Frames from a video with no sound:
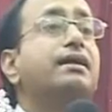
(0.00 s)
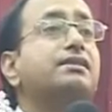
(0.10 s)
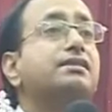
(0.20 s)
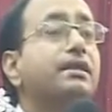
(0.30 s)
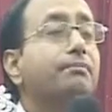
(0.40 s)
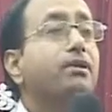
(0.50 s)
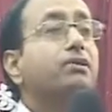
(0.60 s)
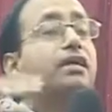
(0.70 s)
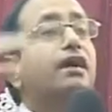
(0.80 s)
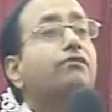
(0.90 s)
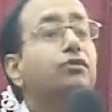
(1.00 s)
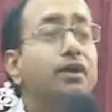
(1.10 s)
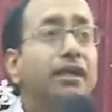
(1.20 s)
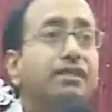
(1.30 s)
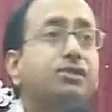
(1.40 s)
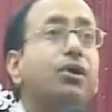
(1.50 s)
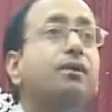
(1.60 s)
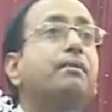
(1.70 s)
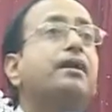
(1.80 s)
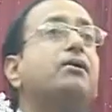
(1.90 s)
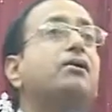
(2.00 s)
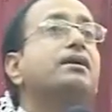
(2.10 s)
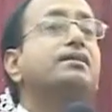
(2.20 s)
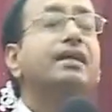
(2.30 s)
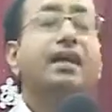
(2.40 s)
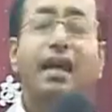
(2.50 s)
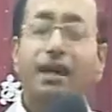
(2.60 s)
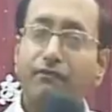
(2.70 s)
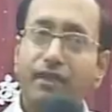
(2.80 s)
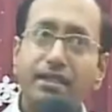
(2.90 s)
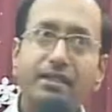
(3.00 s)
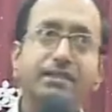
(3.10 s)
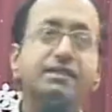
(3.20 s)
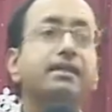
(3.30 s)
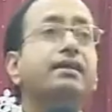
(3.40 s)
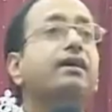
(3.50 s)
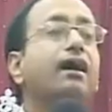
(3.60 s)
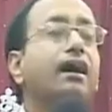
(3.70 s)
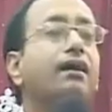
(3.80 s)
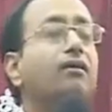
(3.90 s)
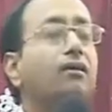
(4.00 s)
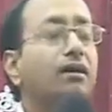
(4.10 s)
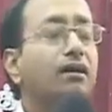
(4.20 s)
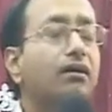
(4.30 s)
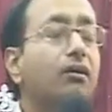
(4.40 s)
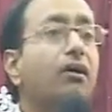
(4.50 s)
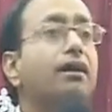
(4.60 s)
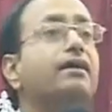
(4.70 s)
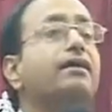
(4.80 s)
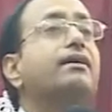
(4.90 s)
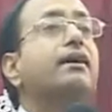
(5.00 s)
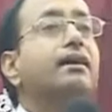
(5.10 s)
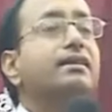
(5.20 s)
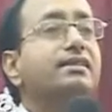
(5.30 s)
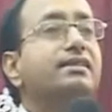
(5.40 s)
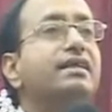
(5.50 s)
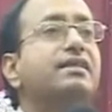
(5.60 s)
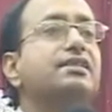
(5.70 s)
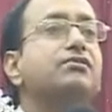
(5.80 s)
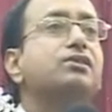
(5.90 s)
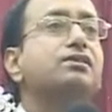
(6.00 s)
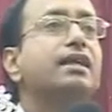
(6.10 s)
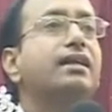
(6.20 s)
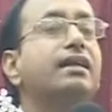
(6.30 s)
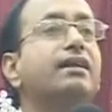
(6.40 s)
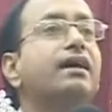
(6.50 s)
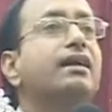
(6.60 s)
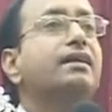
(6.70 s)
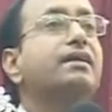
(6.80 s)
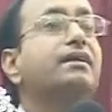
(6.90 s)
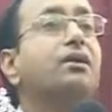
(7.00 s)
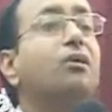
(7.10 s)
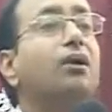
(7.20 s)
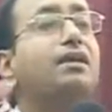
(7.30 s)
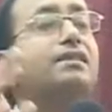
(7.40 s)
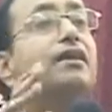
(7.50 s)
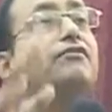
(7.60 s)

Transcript: I can stay because I have to rejoin my college. And when she, uh, I uh, called her yesterday, she was telling that in the college